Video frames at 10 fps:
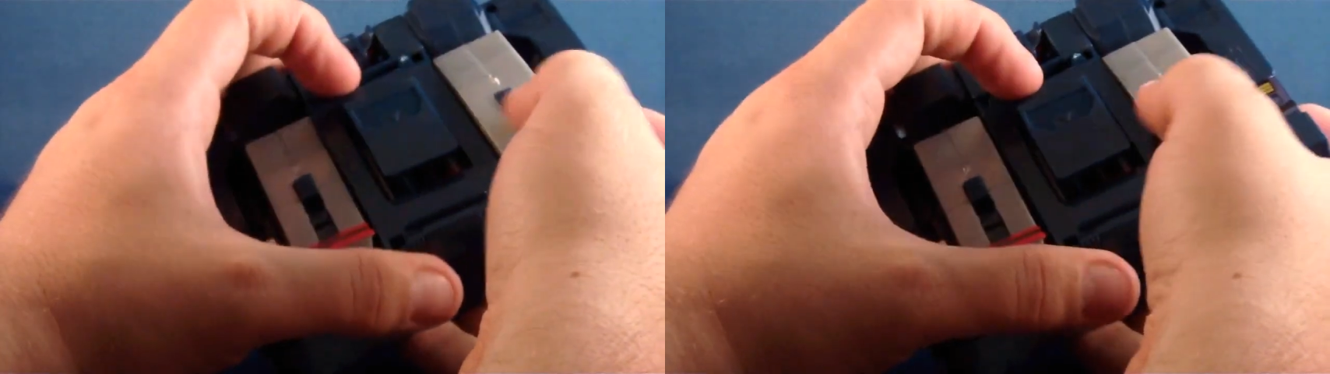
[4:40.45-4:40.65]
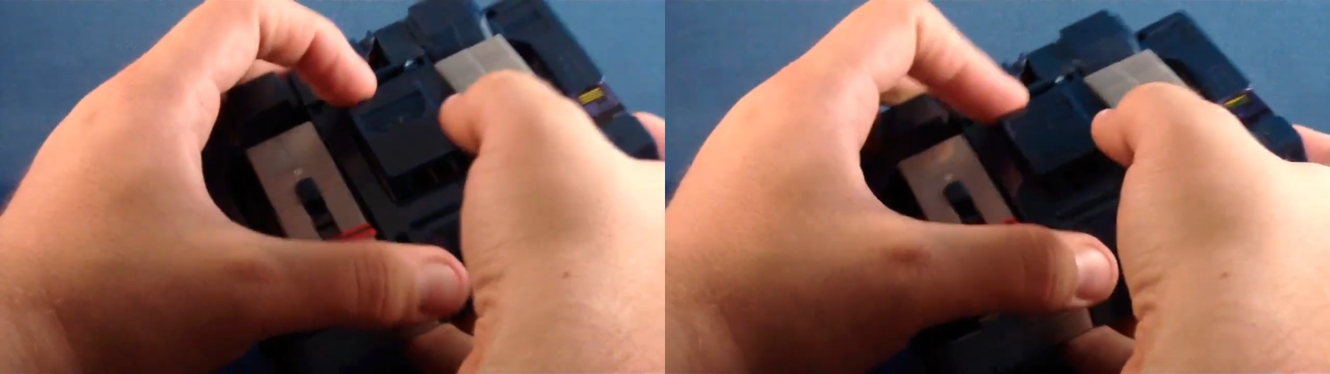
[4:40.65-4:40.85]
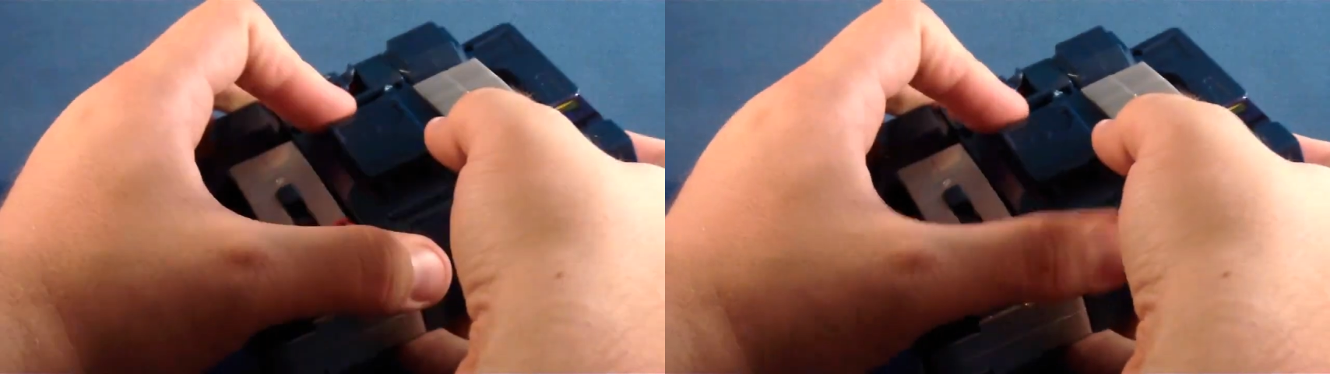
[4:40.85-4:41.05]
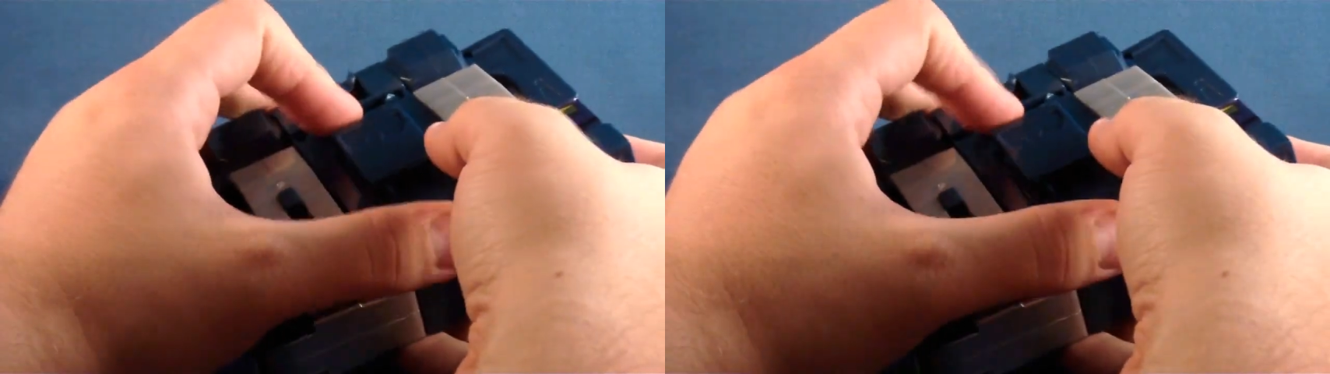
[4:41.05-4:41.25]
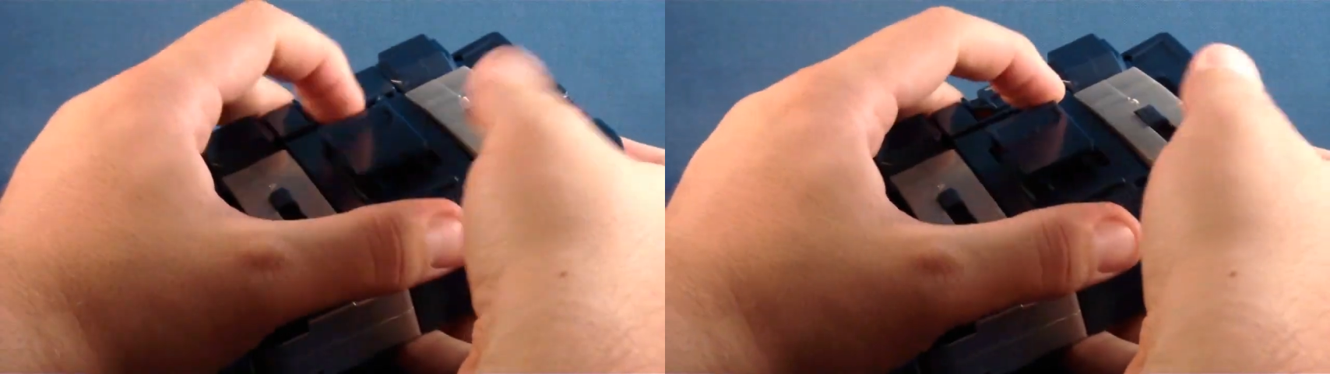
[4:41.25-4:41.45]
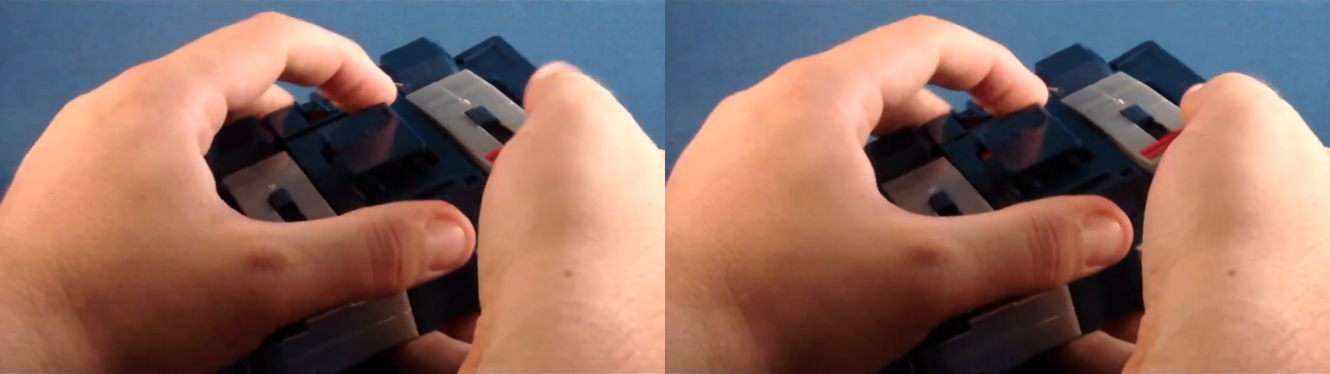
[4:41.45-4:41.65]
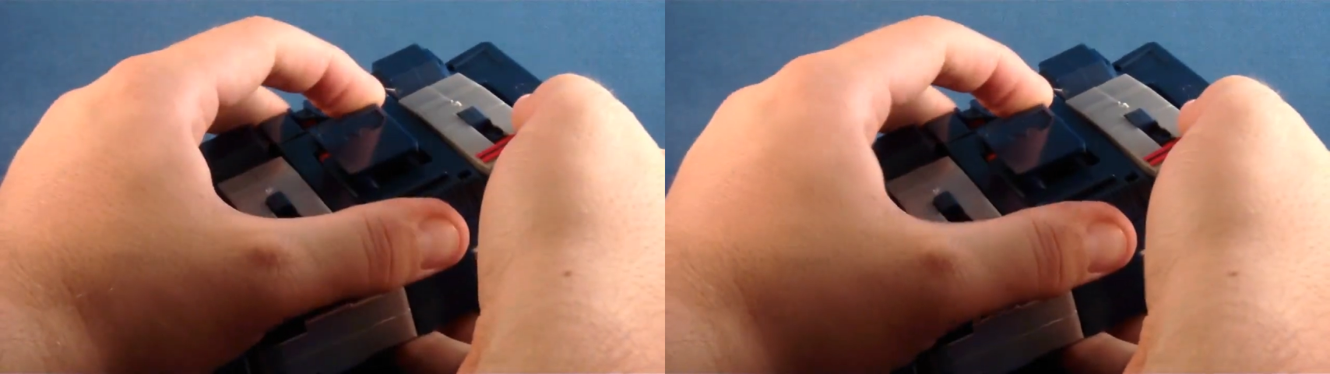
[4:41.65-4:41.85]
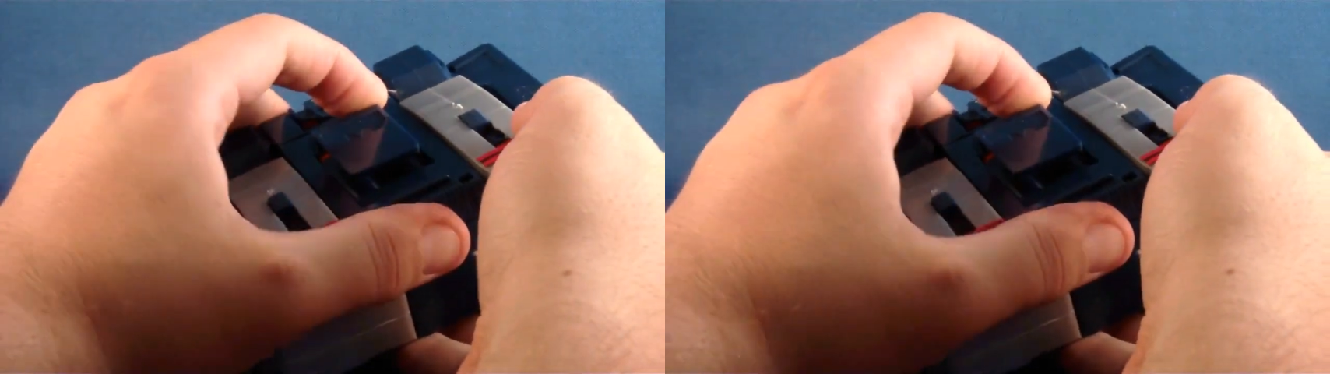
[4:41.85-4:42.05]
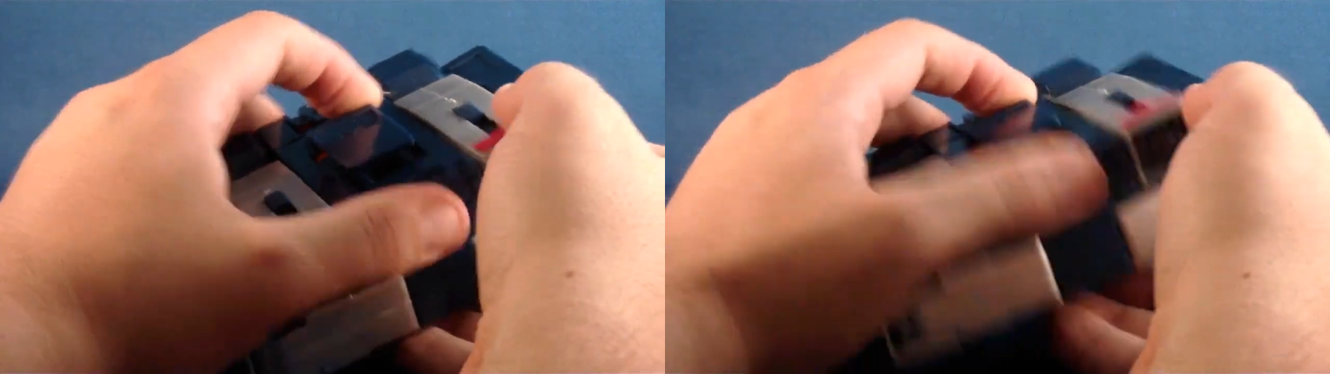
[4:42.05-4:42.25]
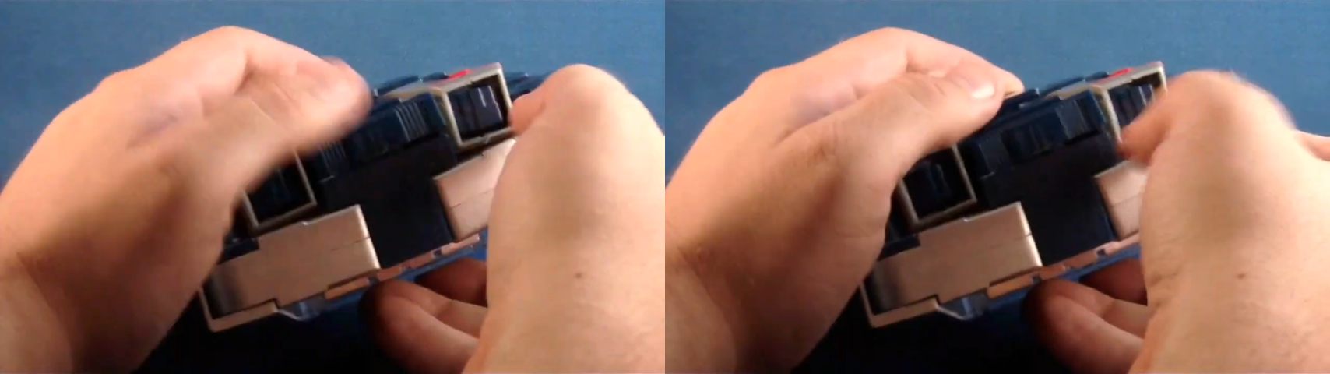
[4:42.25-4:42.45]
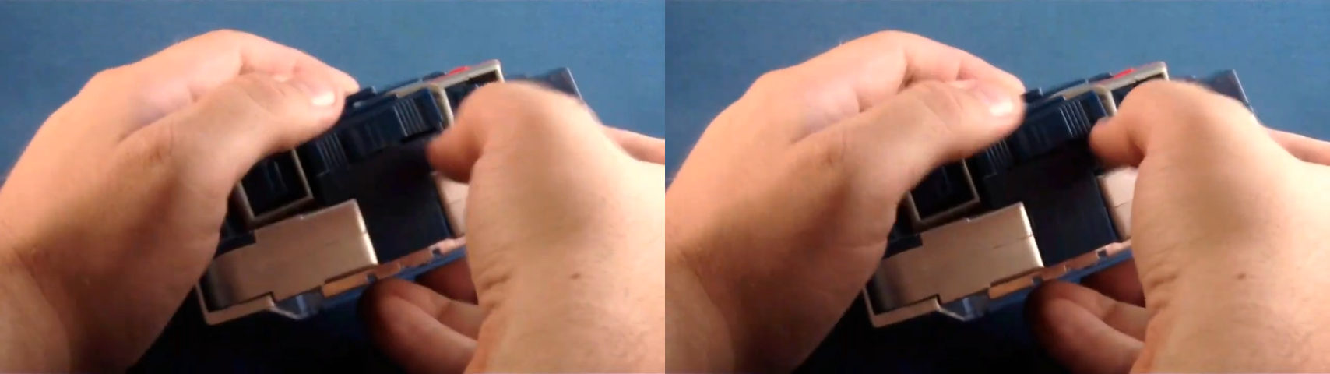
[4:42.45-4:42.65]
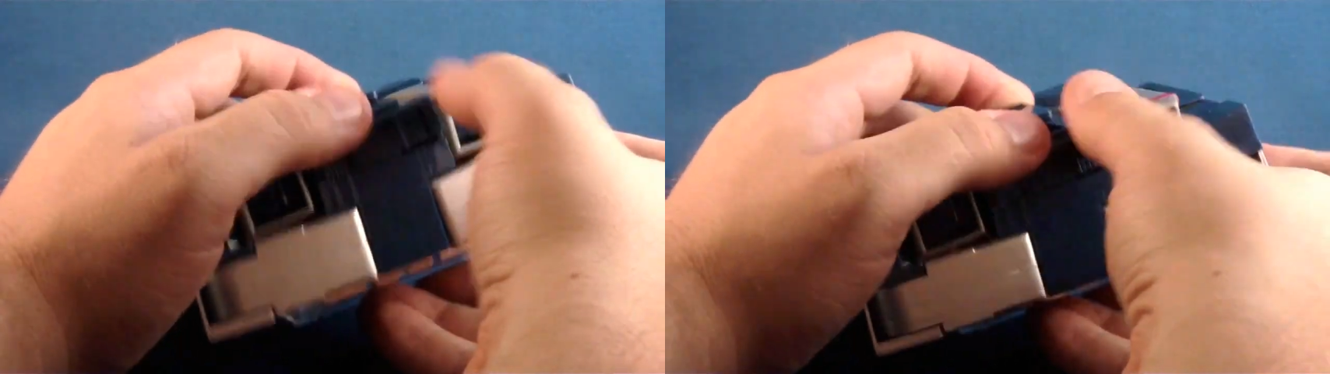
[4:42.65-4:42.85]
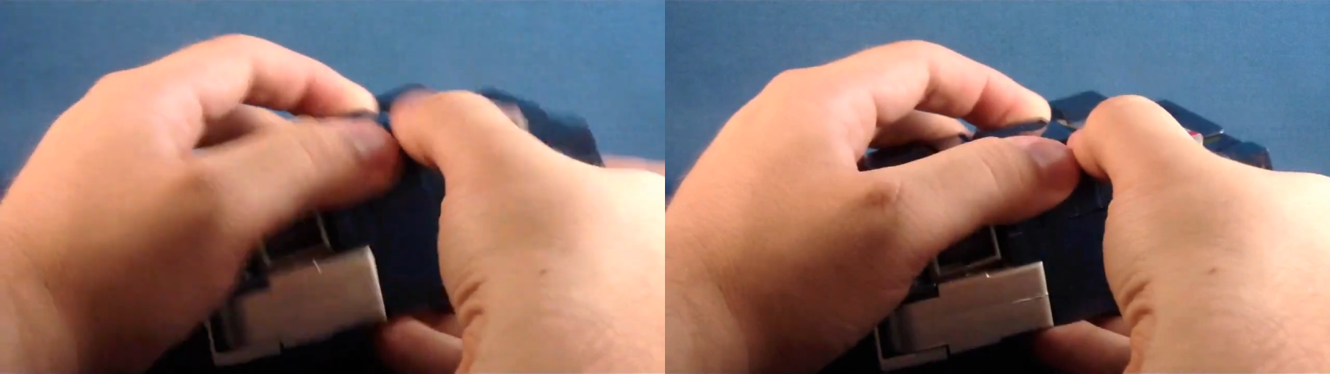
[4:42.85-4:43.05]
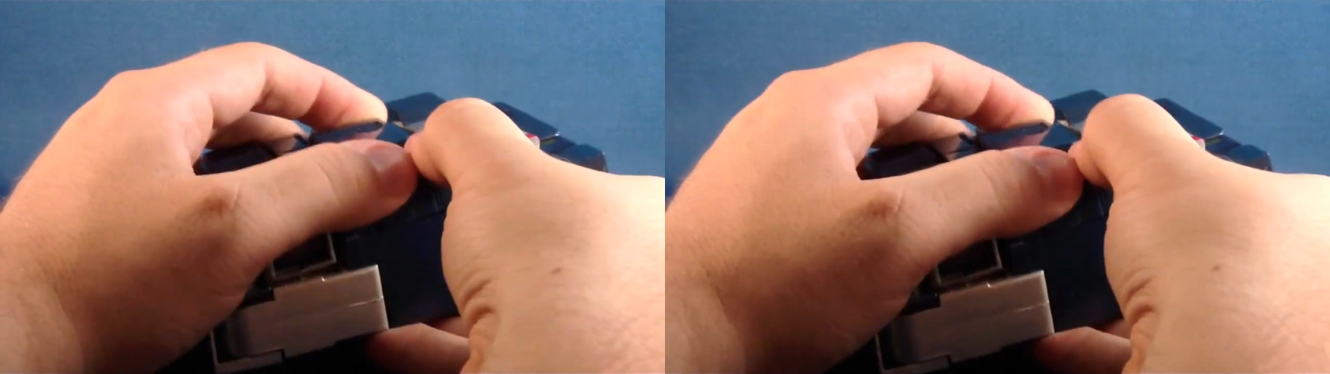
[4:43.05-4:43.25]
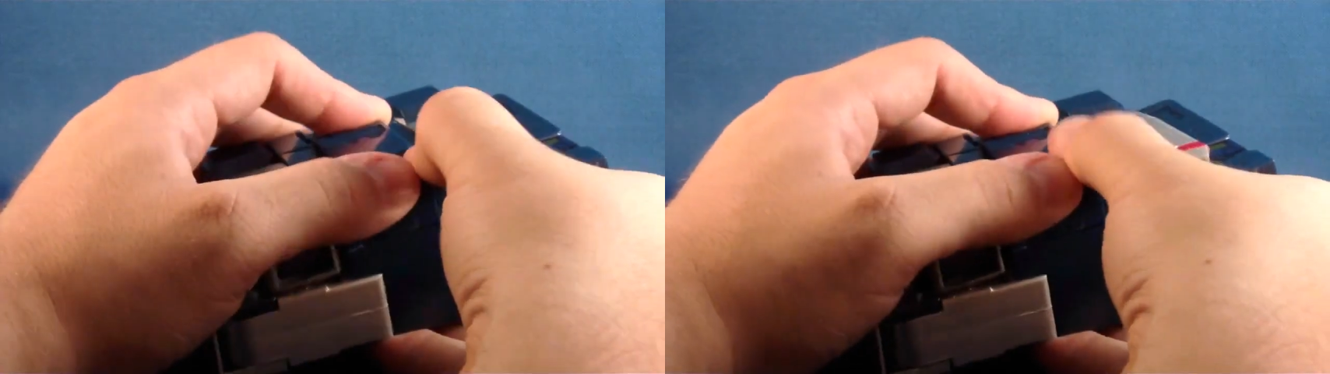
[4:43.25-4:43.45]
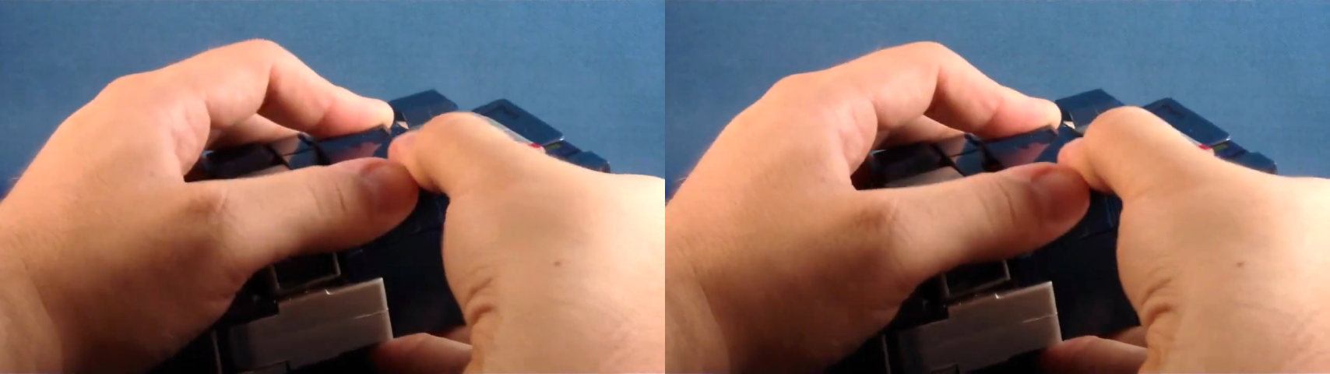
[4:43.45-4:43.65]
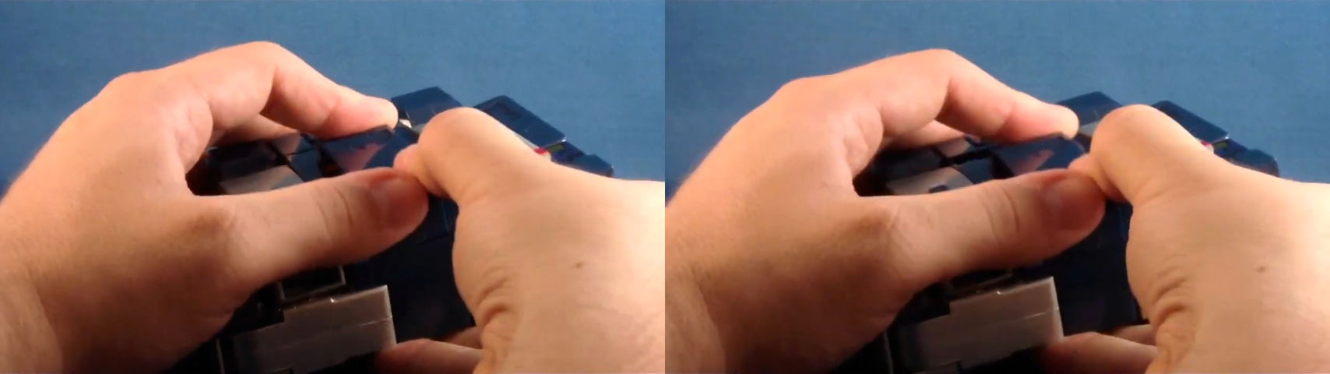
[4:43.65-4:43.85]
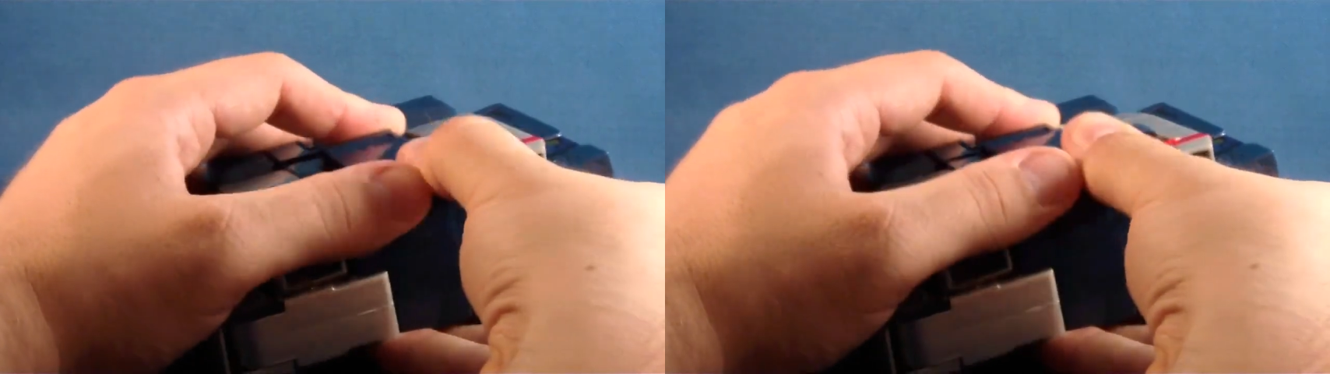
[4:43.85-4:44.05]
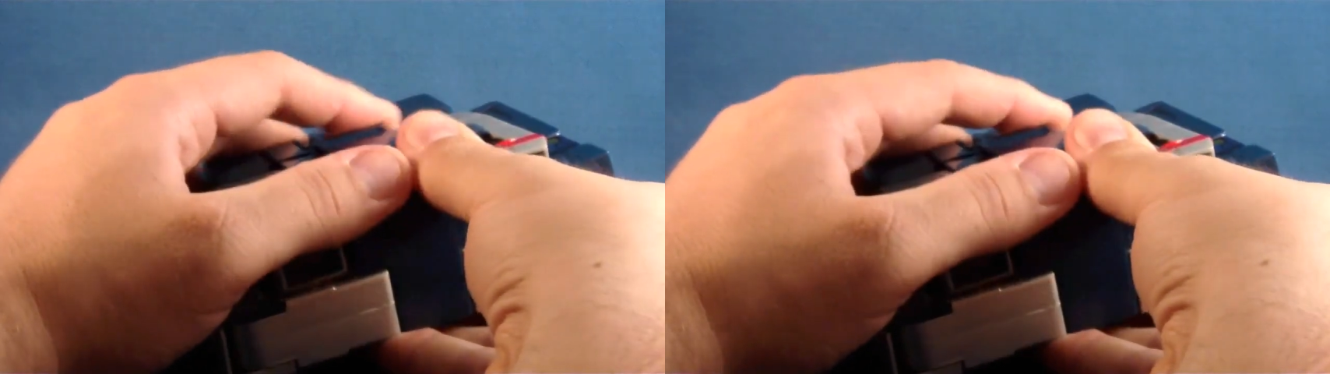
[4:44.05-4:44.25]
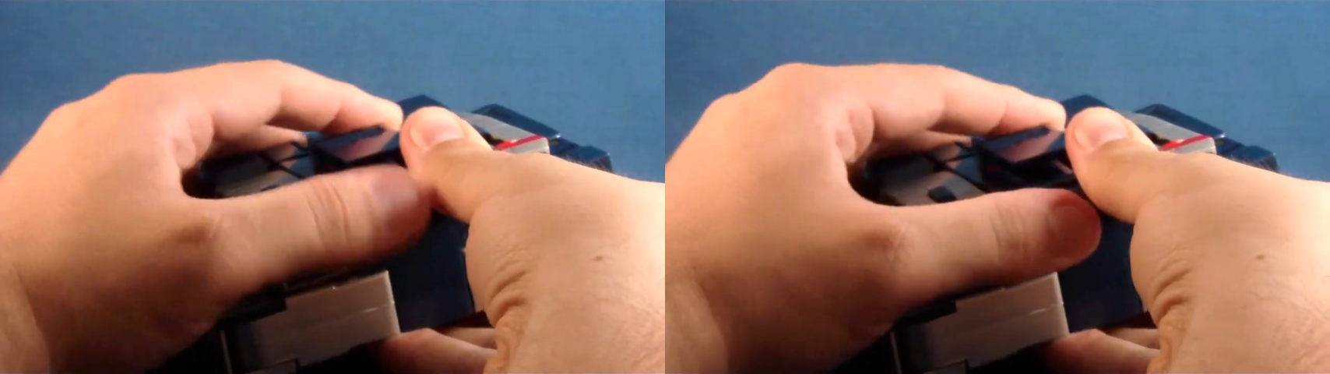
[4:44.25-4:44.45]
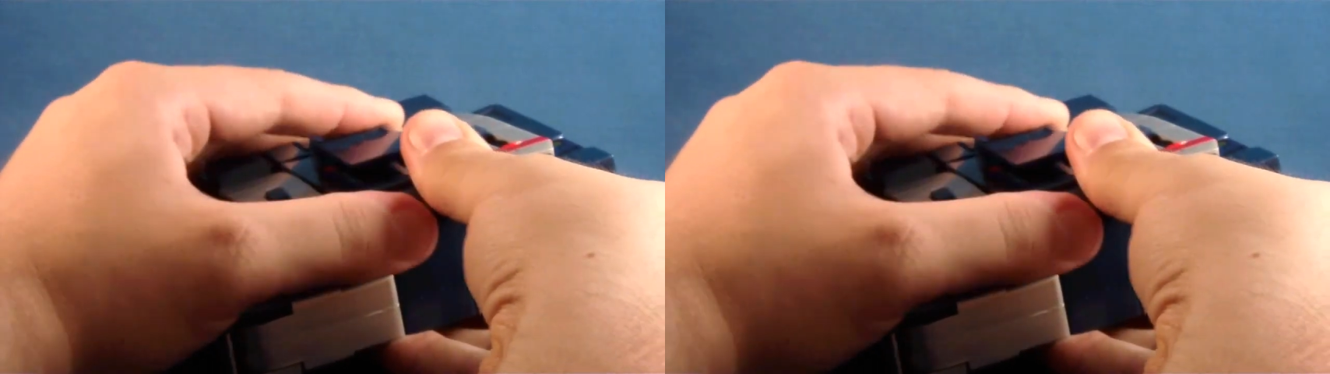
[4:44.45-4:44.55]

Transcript: Nobody's mouth can be seen.